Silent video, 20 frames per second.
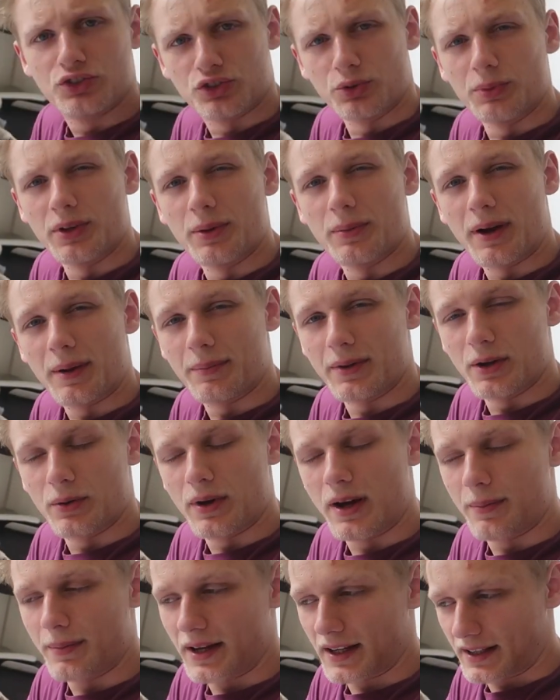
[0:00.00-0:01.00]
As some of you might be
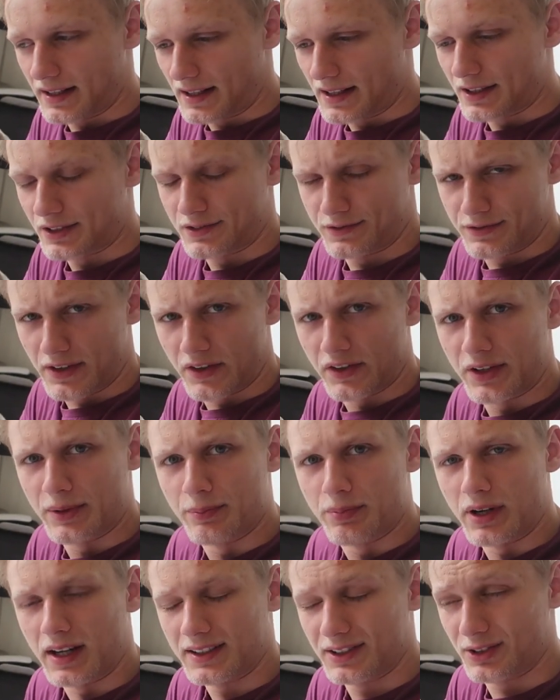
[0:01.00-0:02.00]
aware, my car is very
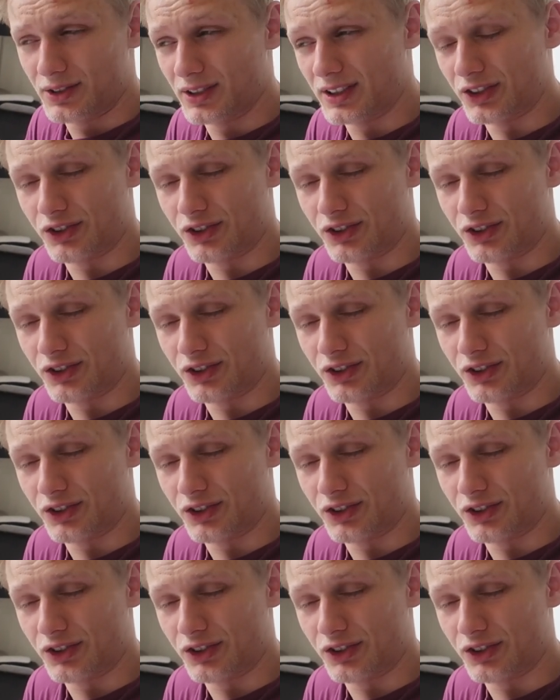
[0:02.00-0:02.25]
impractical.